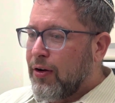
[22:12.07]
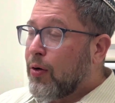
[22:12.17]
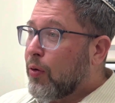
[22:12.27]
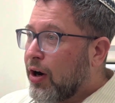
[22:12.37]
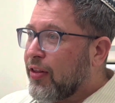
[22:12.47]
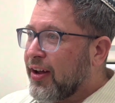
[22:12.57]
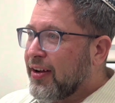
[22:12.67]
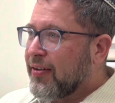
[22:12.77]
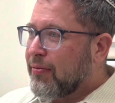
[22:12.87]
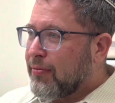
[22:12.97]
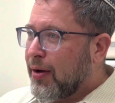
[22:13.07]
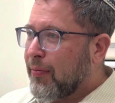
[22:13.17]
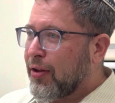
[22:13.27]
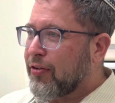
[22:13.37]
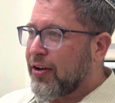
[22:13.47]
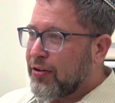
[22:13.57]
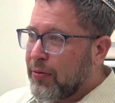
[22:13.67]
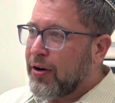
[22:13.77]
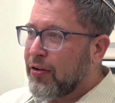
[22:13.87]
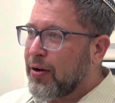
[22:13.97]
where are they? My mother's like, don't
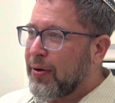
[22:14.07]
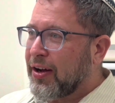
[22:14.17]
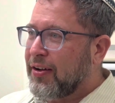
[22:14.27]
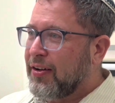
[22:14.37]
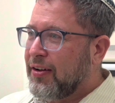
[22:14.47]
worry, they'll come back.